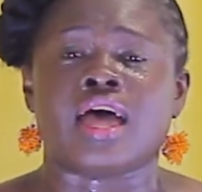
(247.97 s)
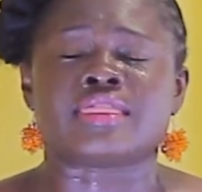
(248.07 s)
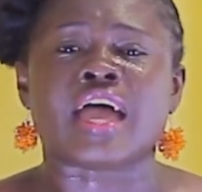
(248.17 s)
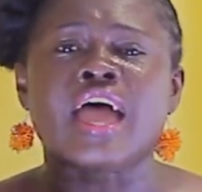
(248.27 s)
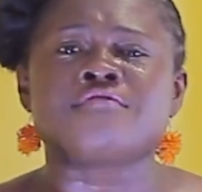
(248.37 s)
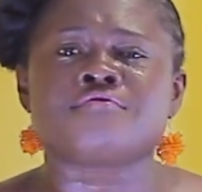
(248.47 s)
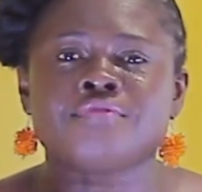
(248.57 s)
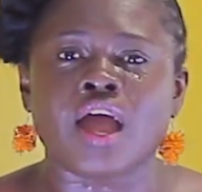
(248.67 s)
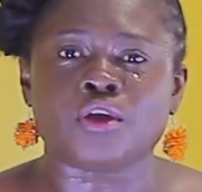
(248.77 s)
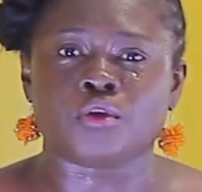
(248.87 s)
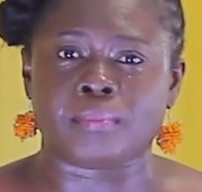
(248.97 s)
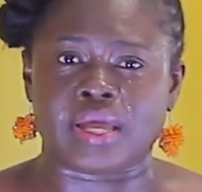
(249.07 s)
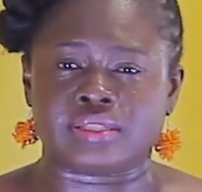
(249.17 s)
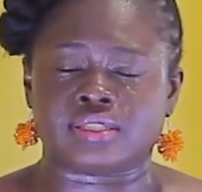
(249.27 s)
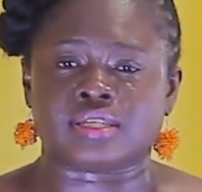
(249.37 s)
the
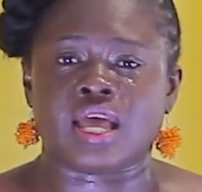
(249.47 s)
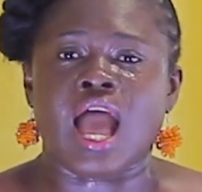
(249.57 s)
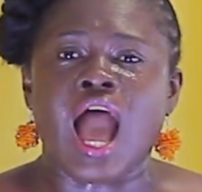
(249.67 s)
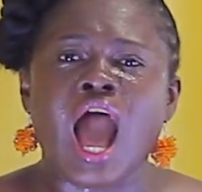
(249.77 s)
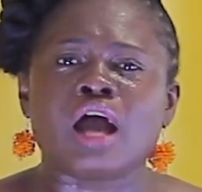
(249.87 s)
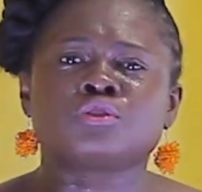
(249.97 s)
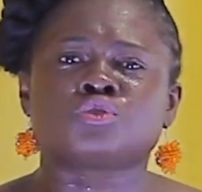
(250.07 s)
environment, how